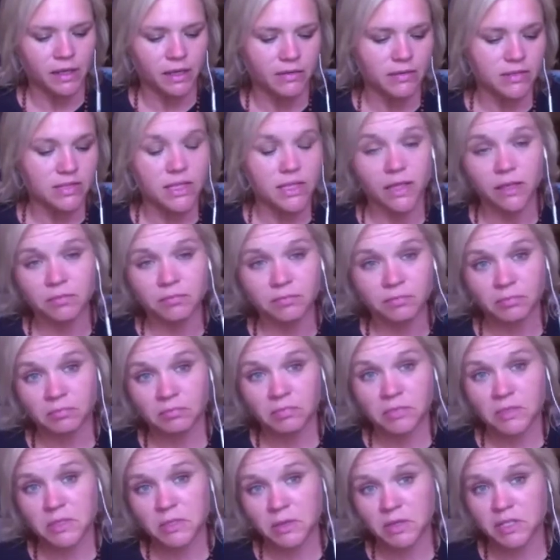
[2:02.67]
I was like,
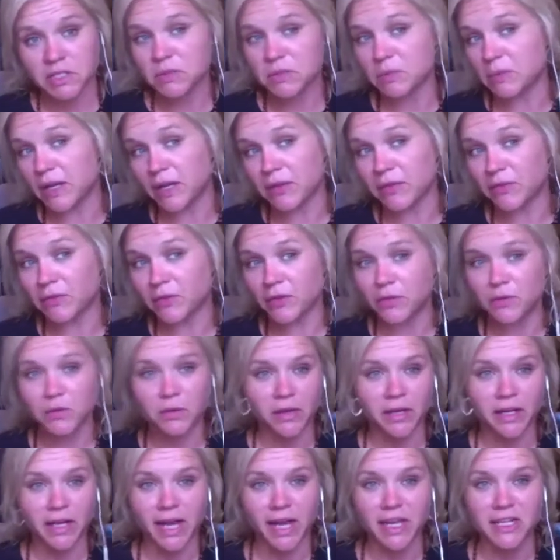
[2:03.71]
So I just went out the front door
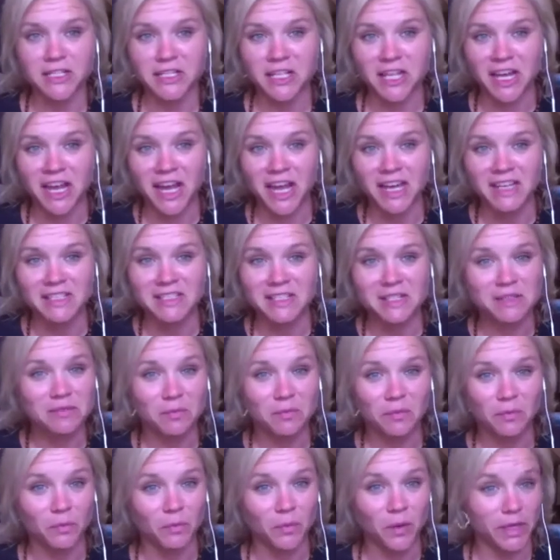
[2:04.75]
and casually asked
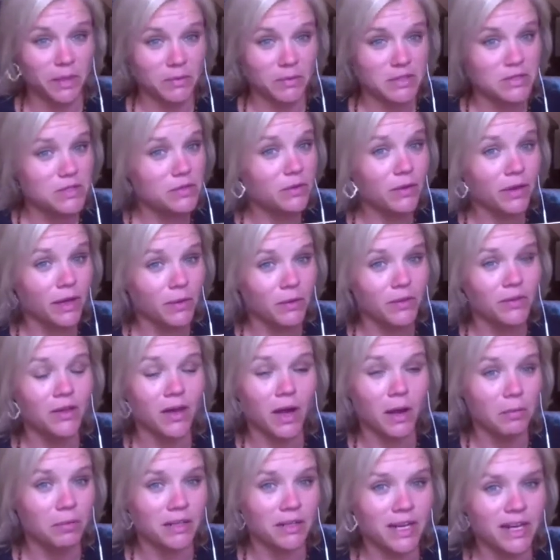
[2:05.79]
him what he was doing with
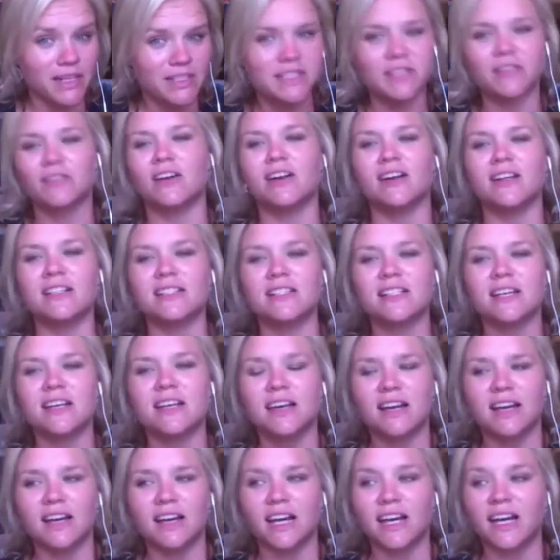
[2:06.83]
copper dowsing rods.
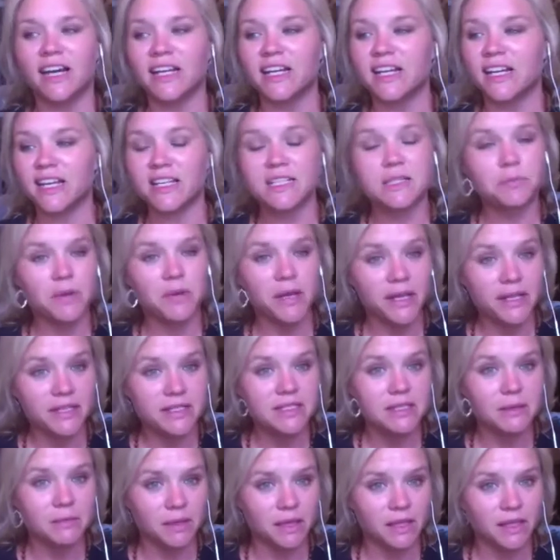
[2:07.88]
And he explained
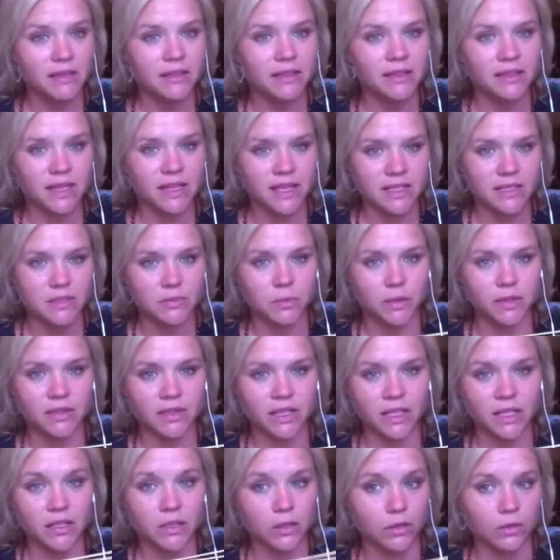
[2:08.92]
to me that that's what
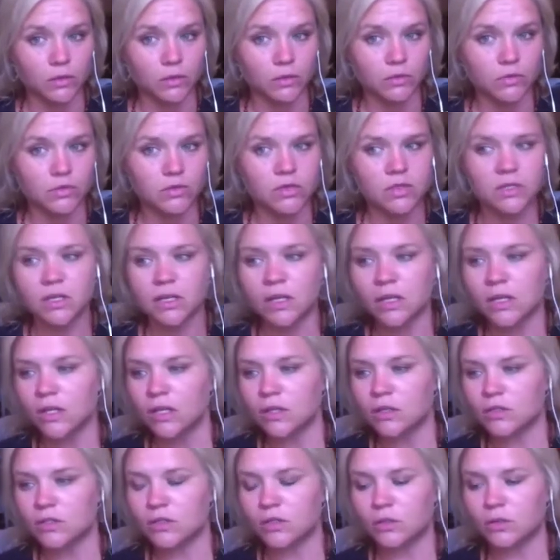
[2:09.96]
they used
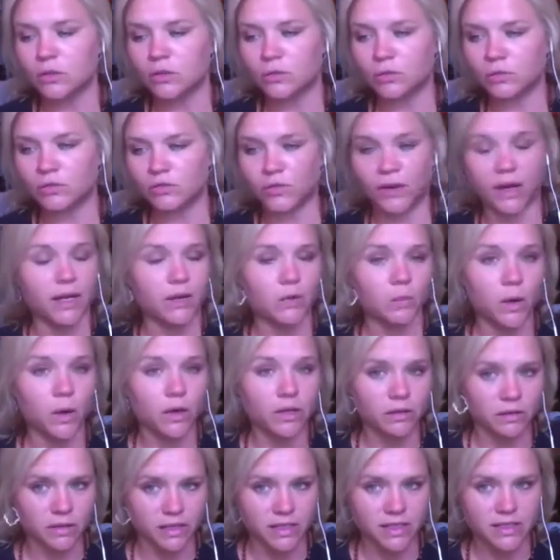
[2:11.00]
to find
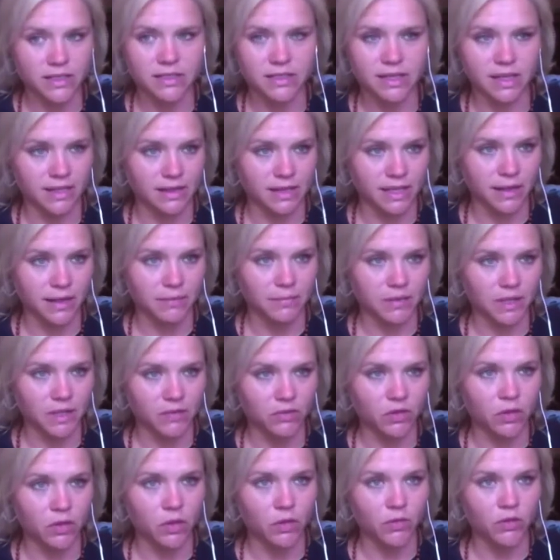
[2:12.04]
water leaks like that,
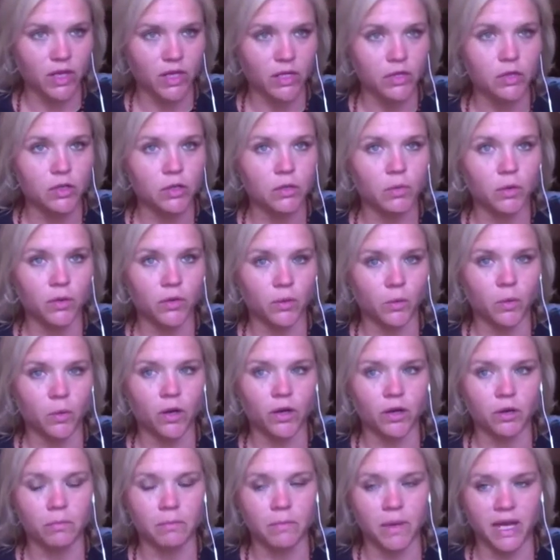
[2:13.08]
even though they knew where the
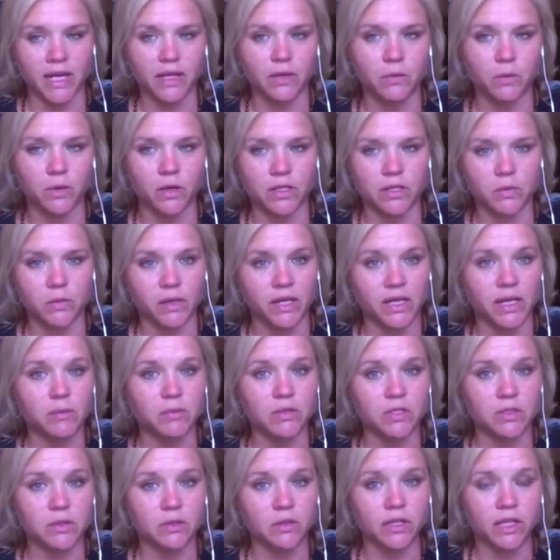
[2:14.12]
water main was, what he
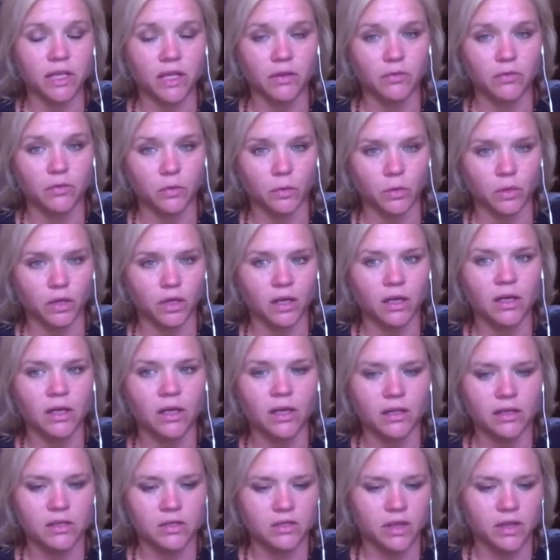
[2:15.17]
was looking for.
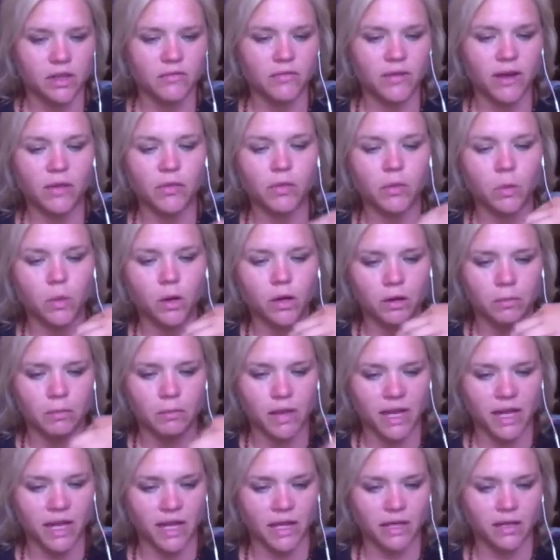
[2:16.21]
So they found the water
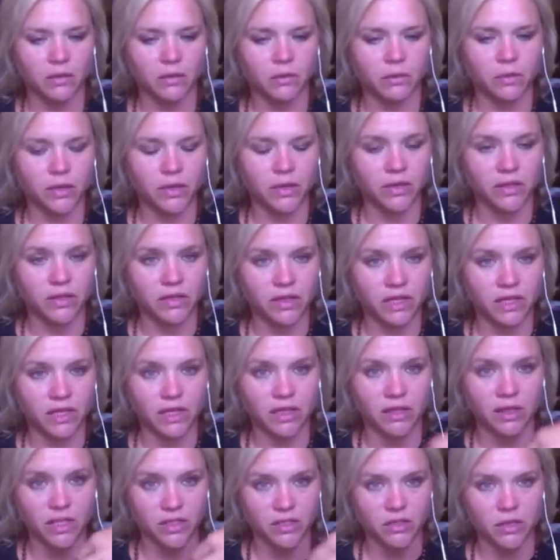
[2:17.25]
main with the
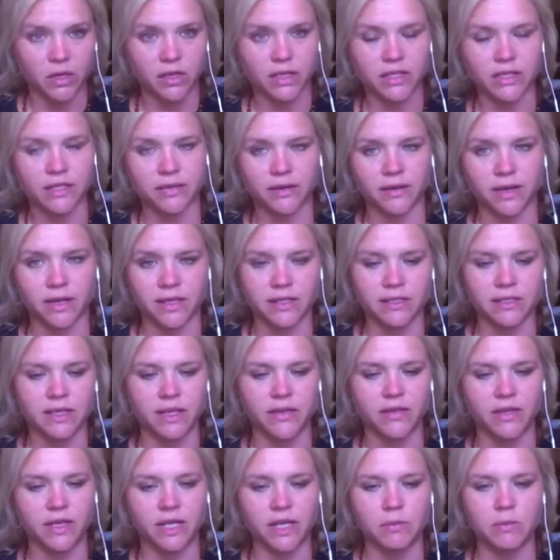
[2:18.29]
electronic device,
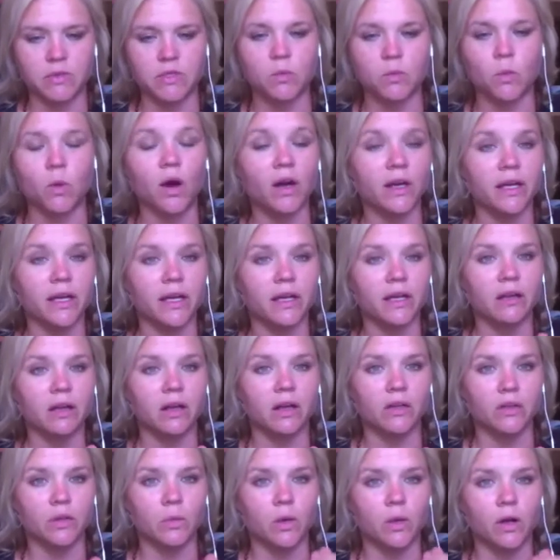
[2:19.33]
and then he was walking
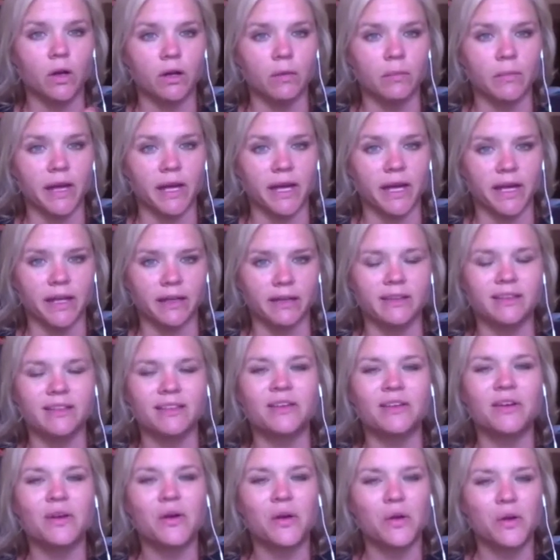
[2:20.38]
along the water main,
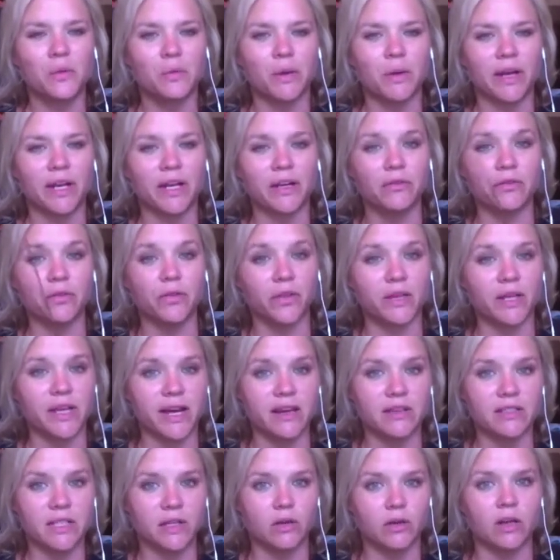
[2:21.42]
waiting for the
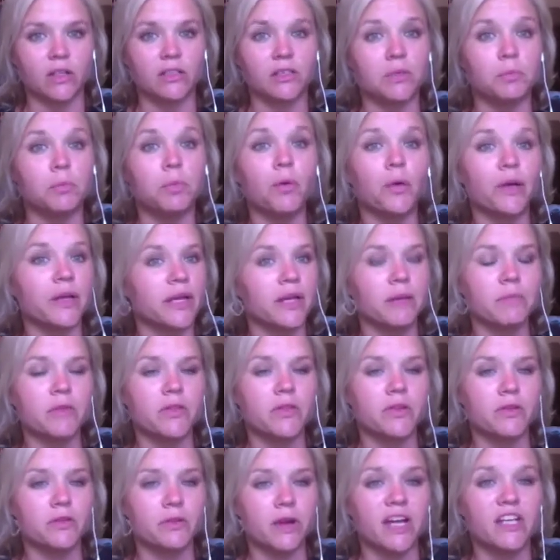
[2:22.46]
dowsing rod to point him in
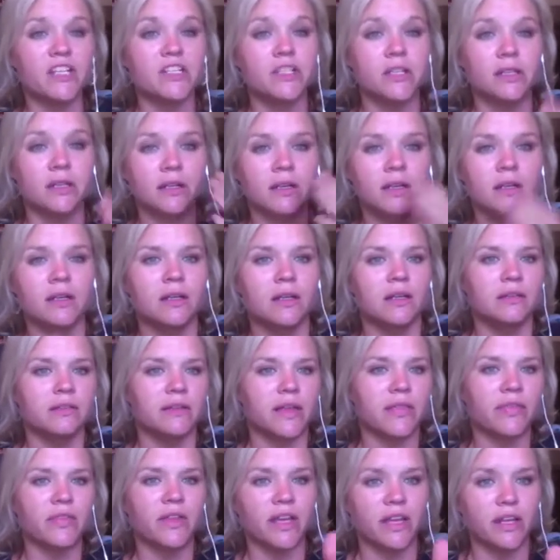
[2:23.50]
the direction
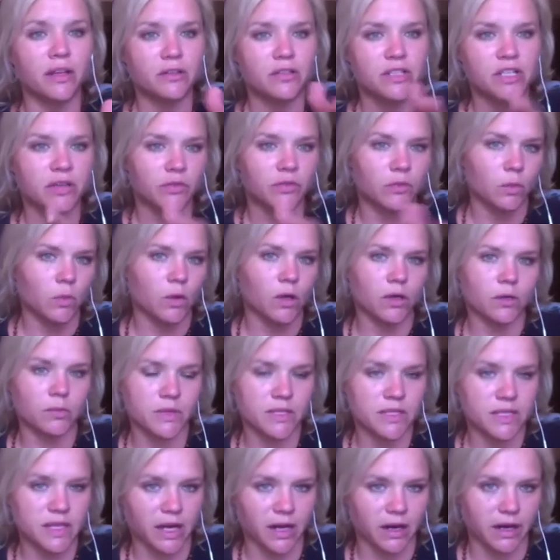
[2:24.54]
that the energy of the water
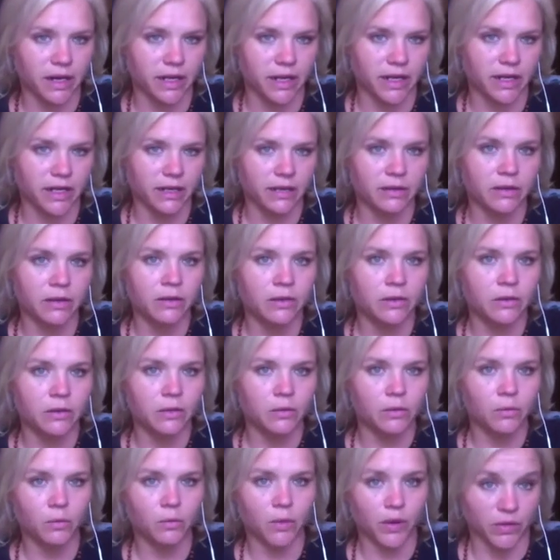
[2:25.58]
was carrying
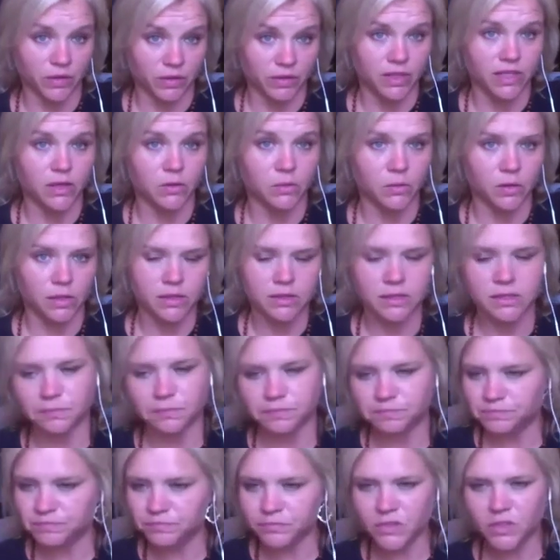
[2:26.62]
where the leak was.
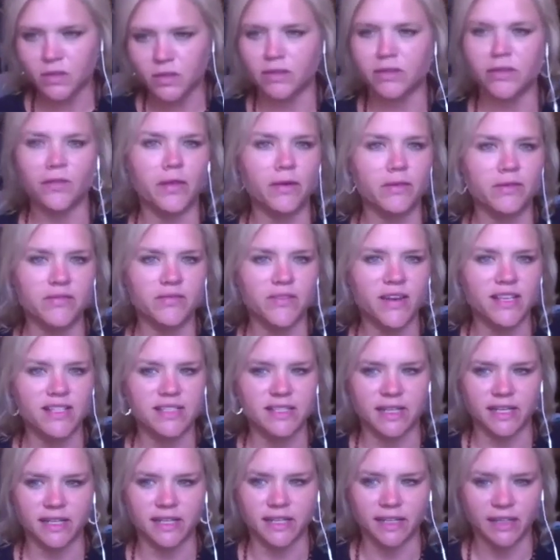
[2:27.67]
So I thought that was
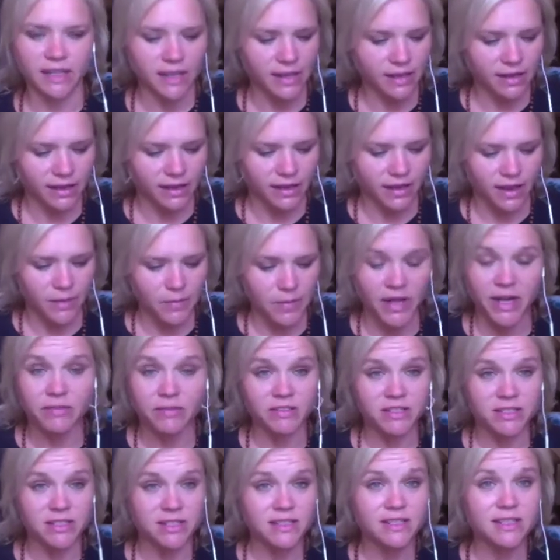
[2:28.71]
fascinating. And
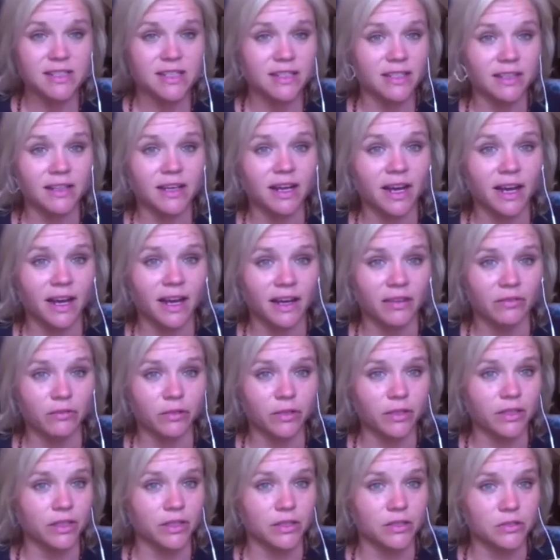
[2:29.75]
ever since then, I've
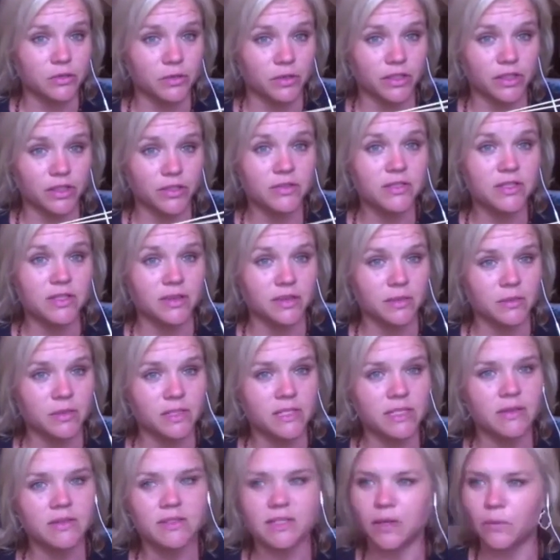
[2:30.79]
really enjoyed using them
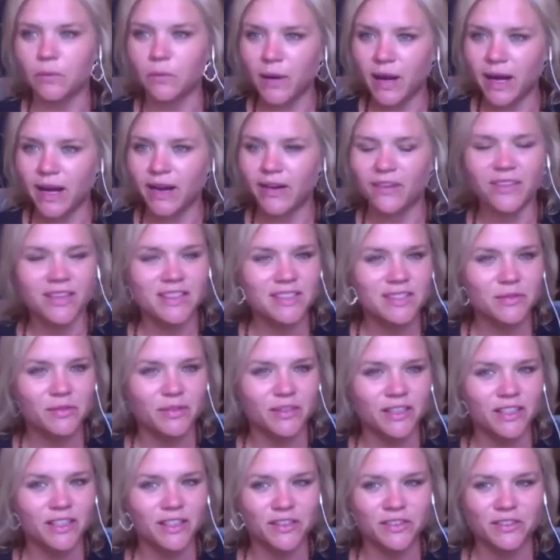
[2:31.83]
because I was like, wow, that's
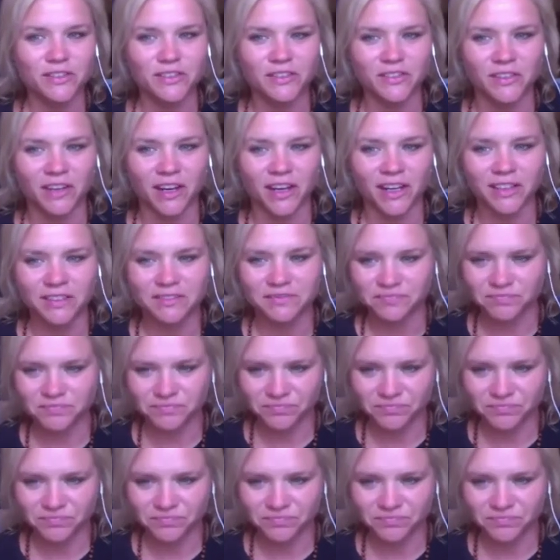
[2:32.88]
really cool, right?